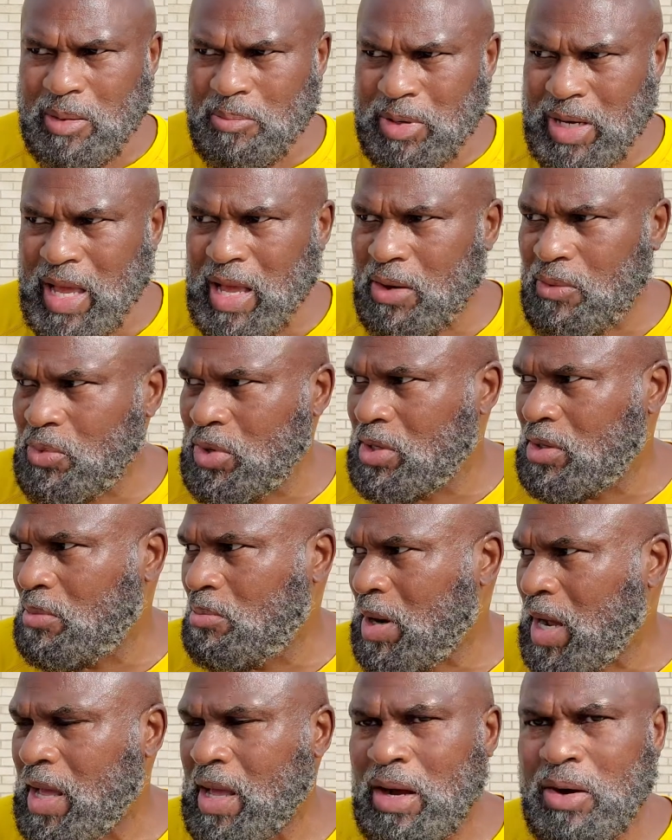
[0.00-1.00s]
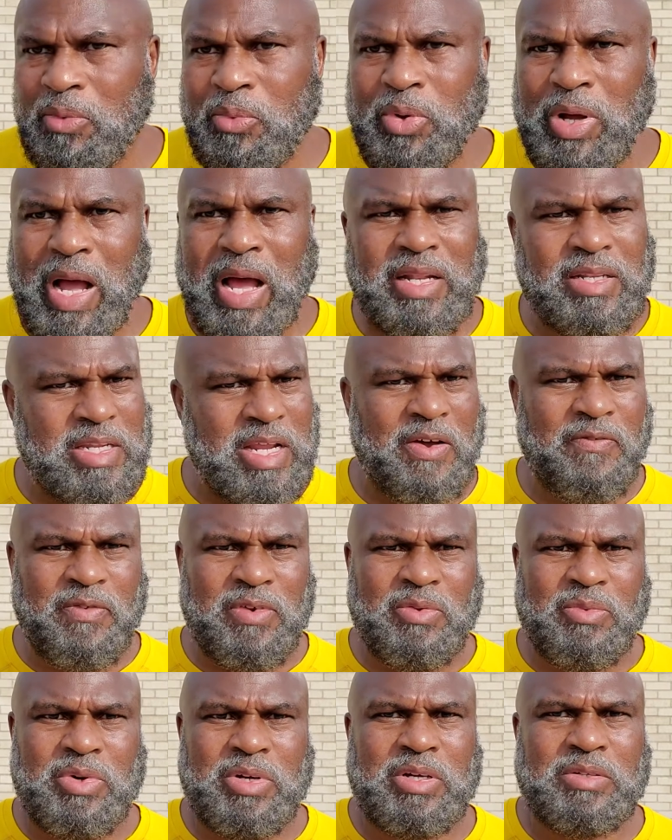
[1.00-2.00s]
a black widow bite uh, i
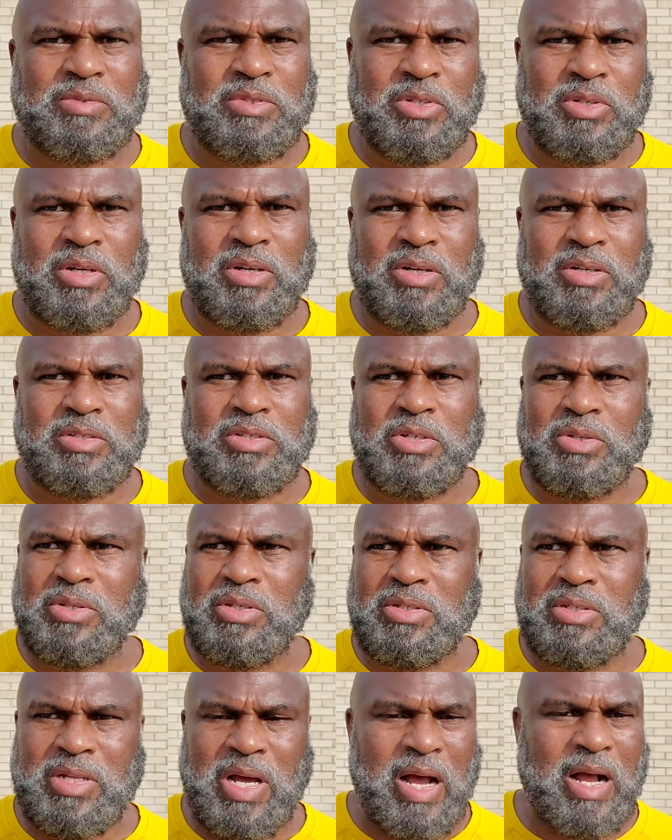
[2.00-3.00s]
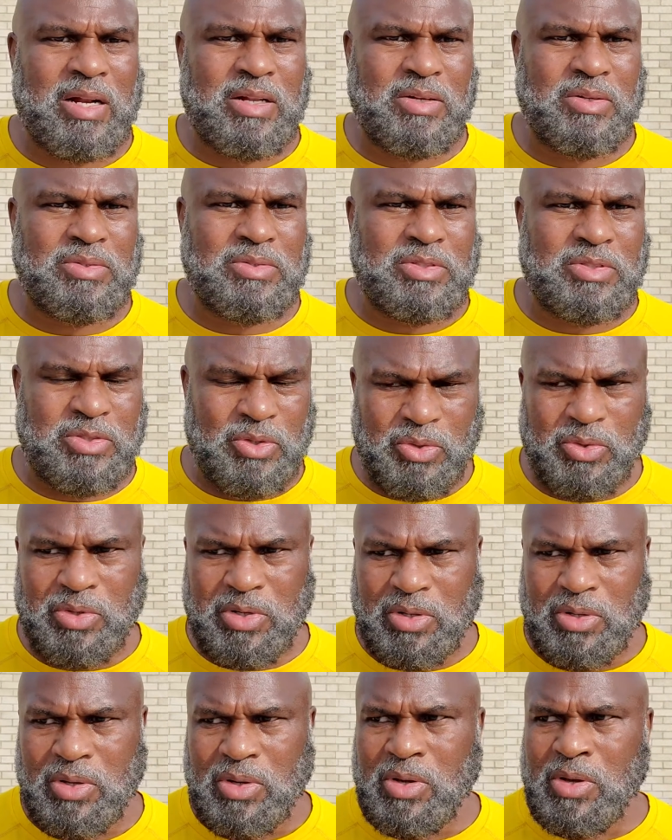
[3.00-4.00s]
definitely would have took her to the doctor
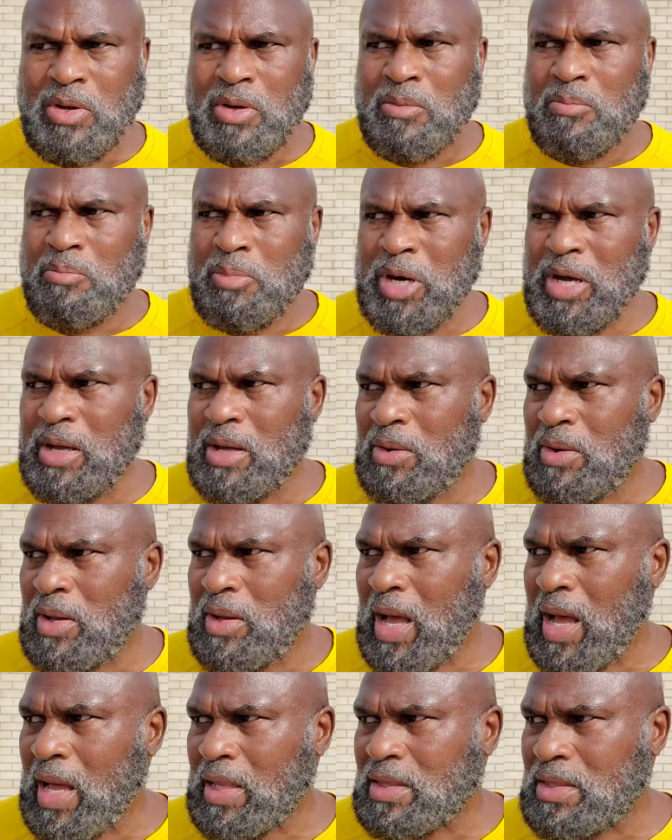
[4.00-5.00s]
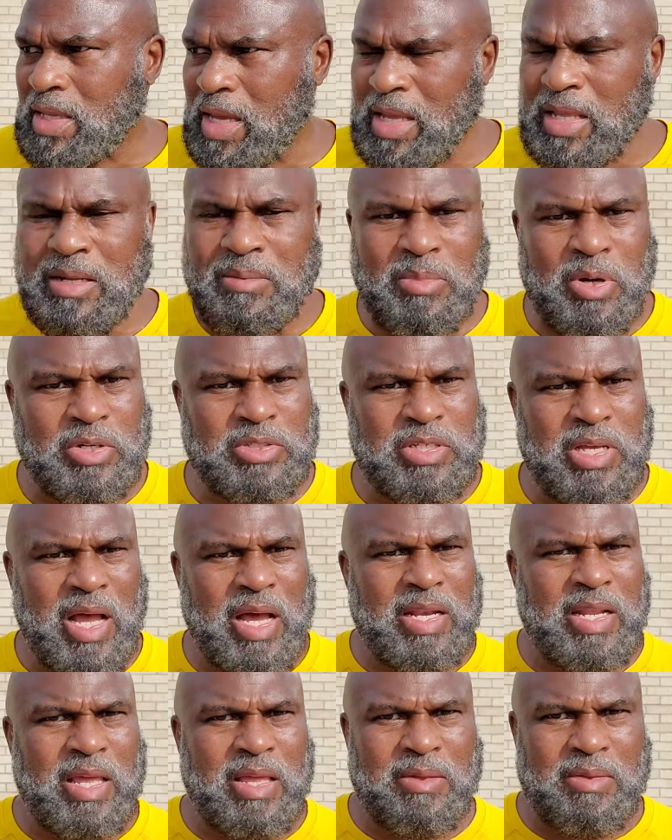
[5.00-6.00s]
sooner but I thank the Most
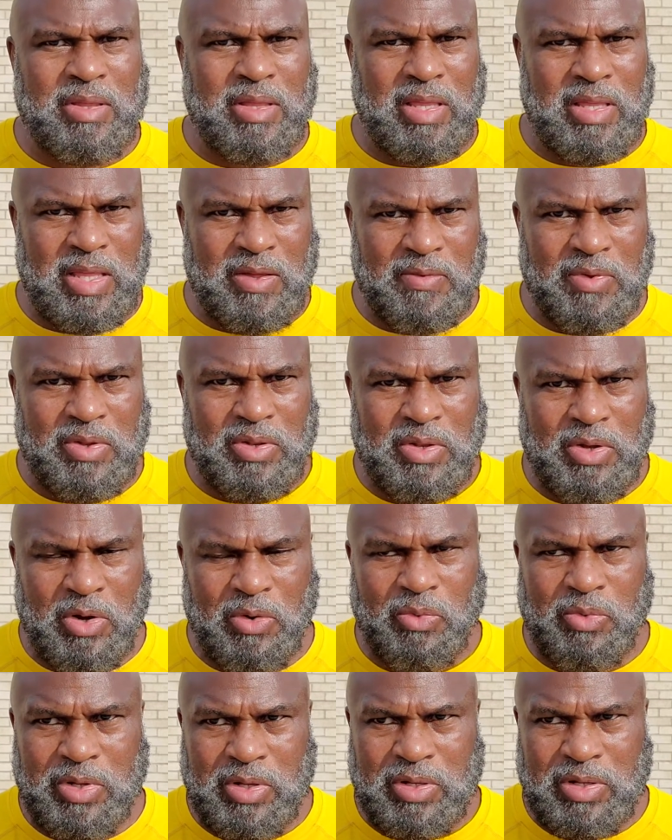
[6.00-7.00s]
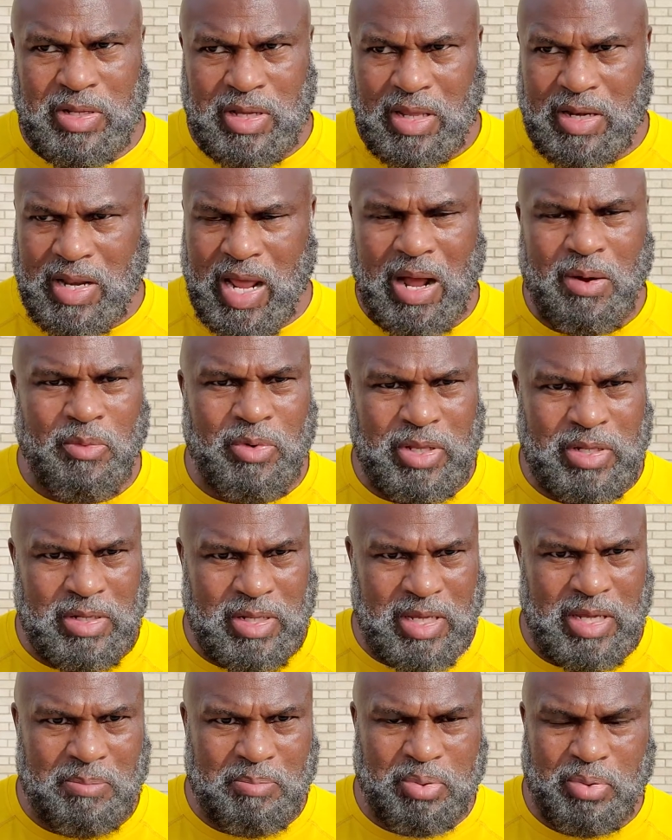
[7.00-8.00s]
High that even though we did not, we
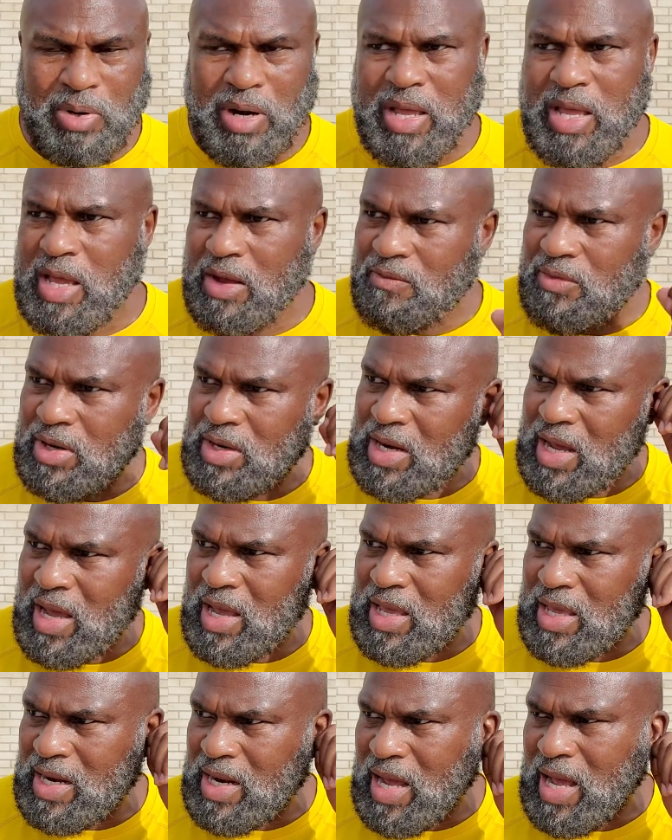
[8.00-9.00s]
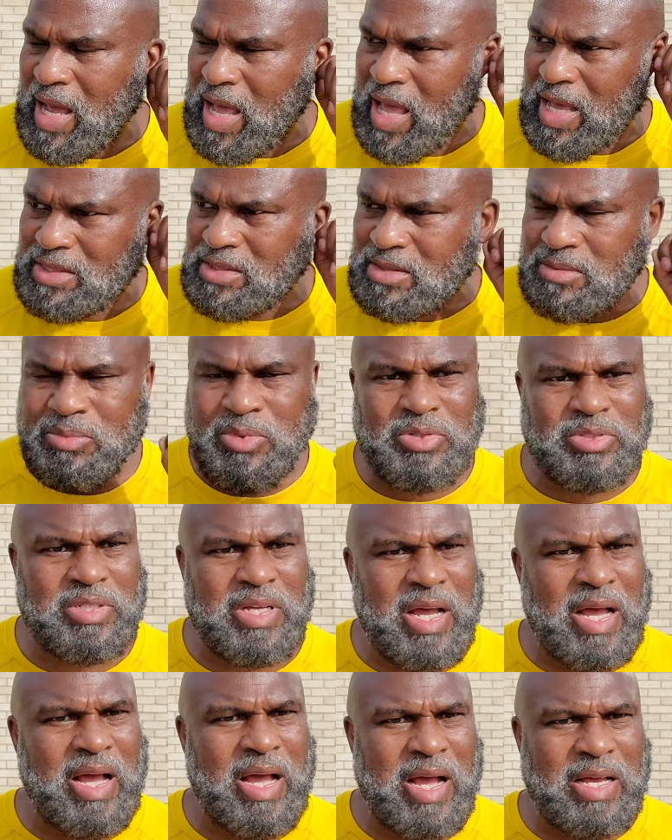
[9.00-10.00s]
did pray every night. And I asked the Most
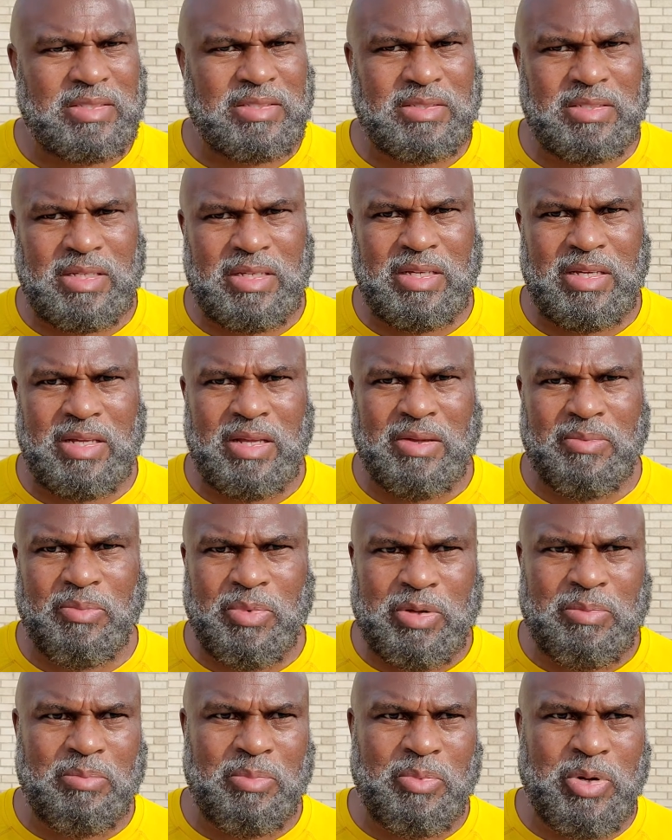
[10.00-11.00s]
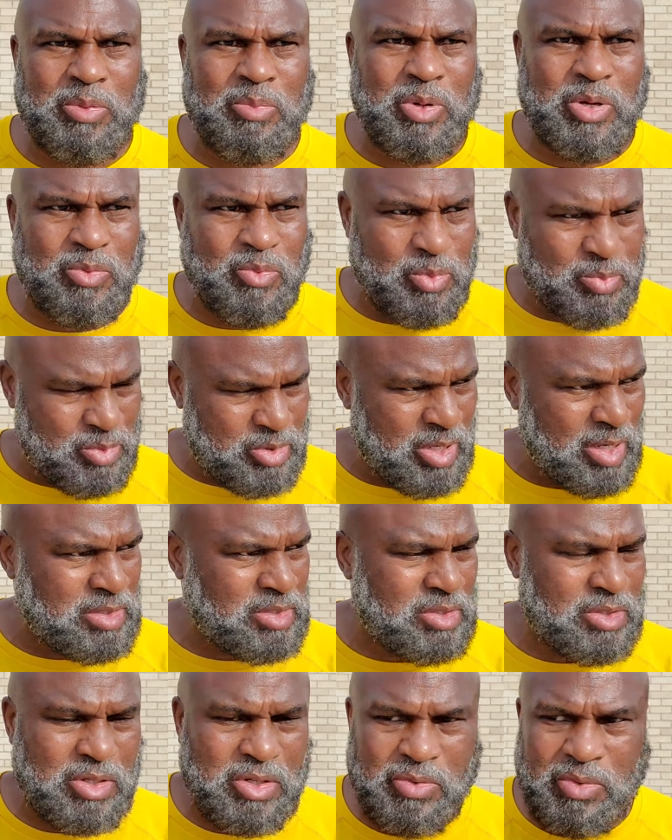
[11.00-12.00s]
High, I said, and we, we touch
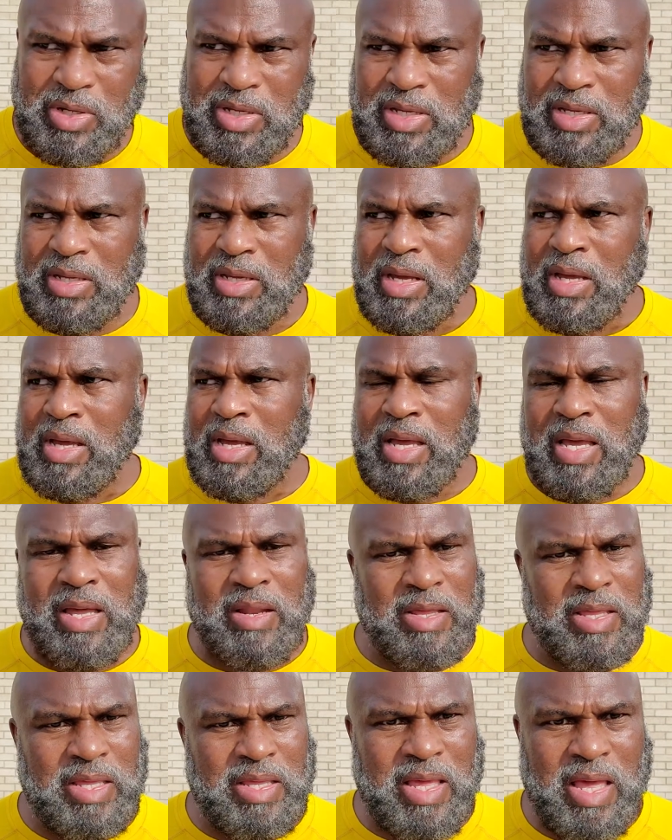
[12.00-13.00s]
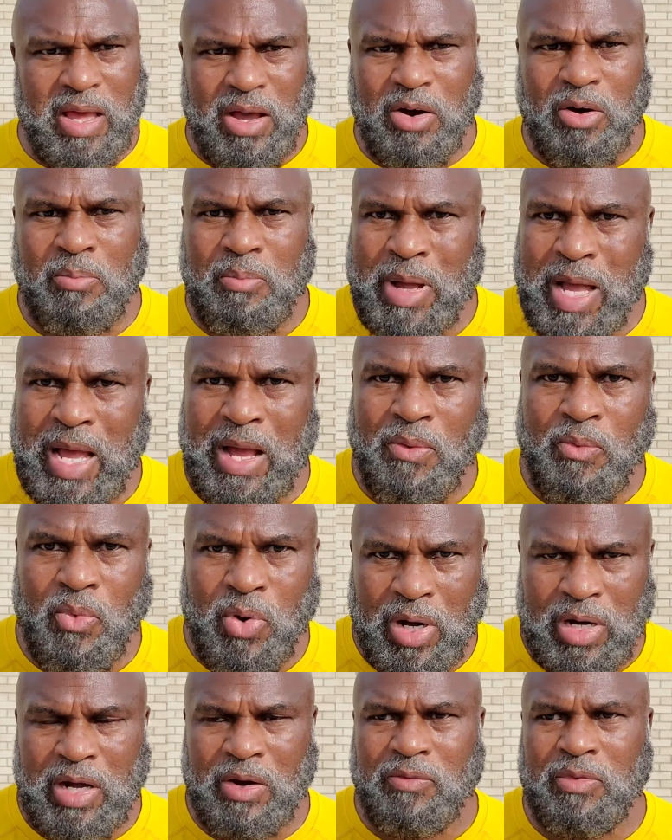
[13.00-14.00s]
and agree. And he held back
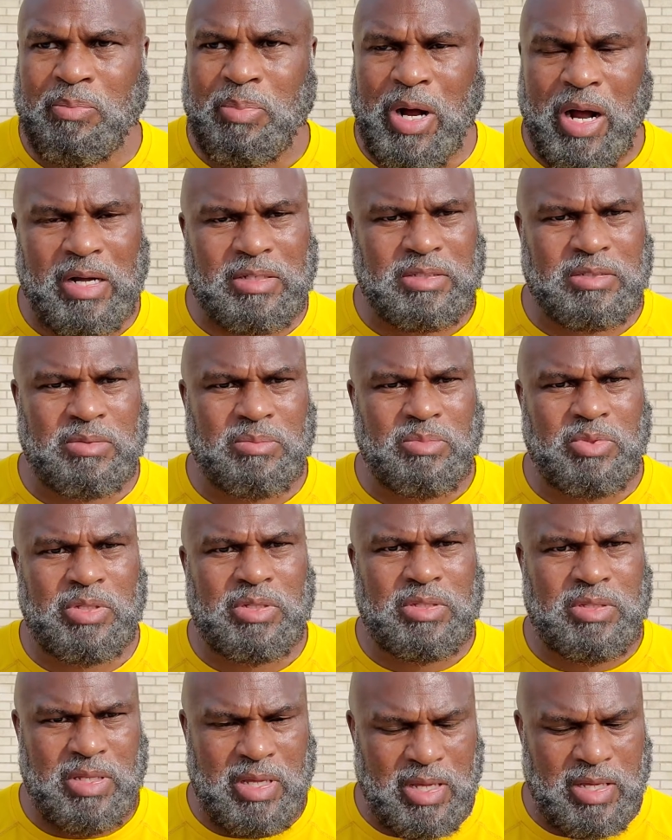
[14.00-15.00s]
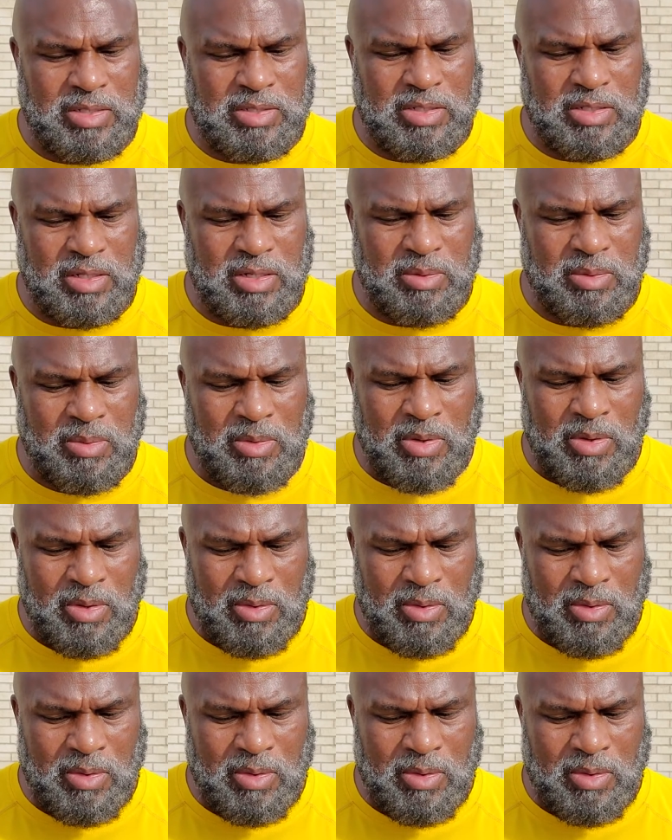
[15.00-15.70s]
whatever possibly things could have